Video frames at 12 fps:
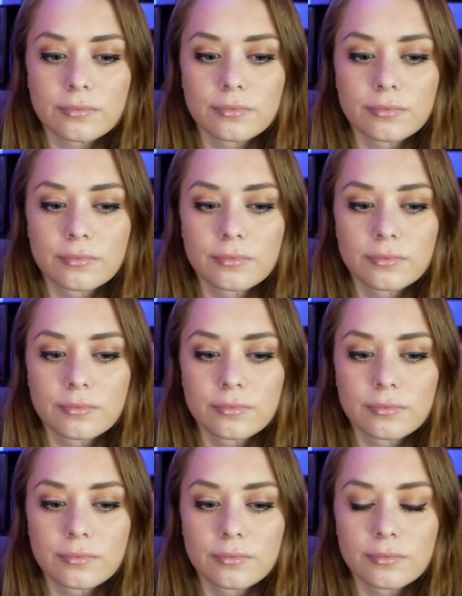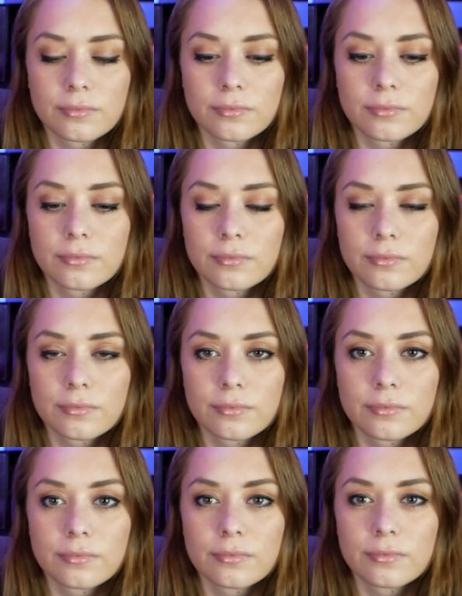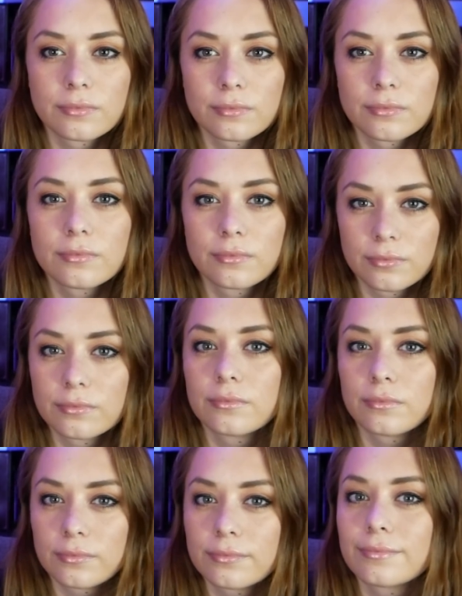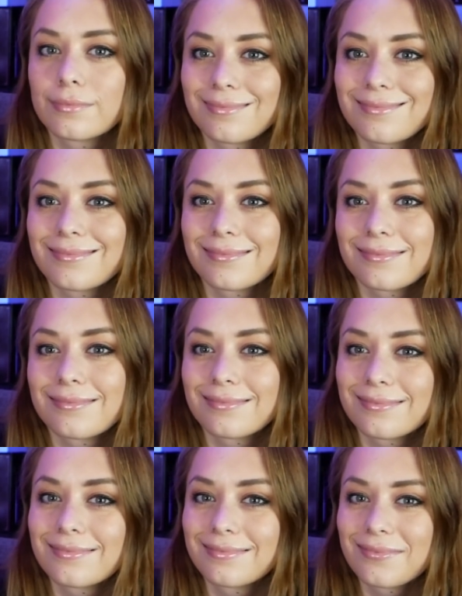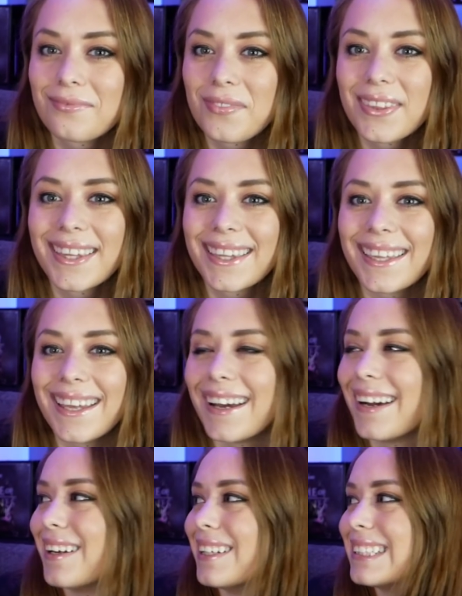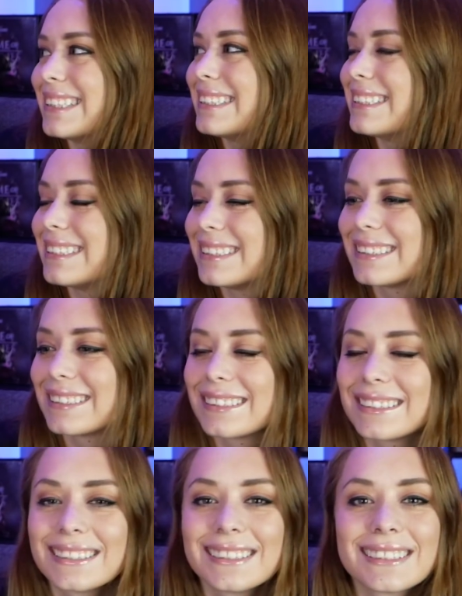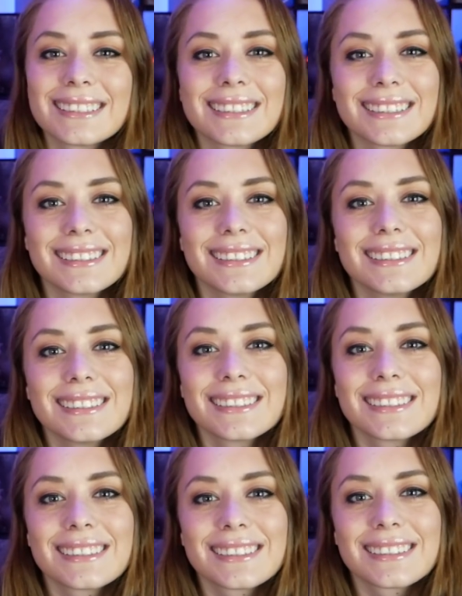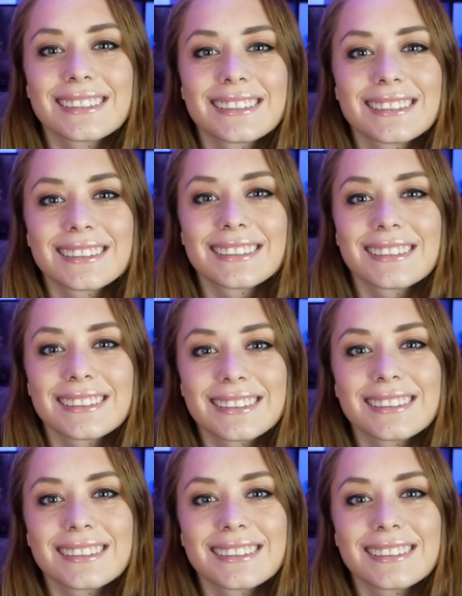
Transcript: [no speech]